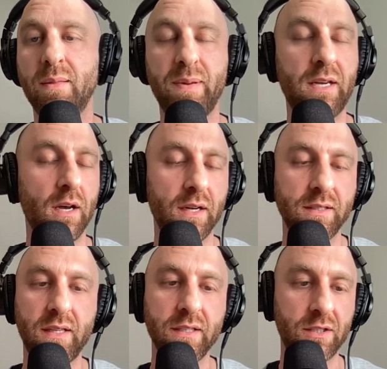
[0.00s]

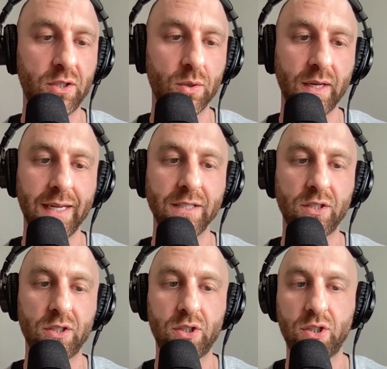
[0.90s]
because this joint is
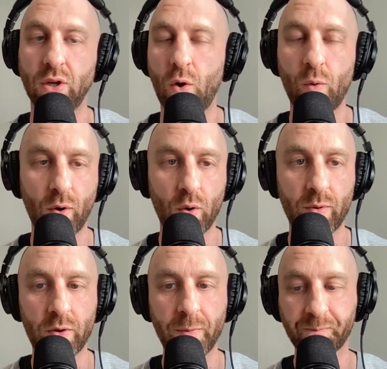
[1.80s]
so
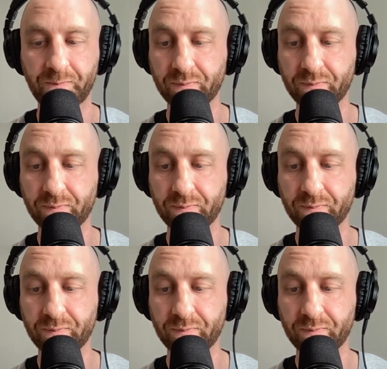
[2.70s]
mobile,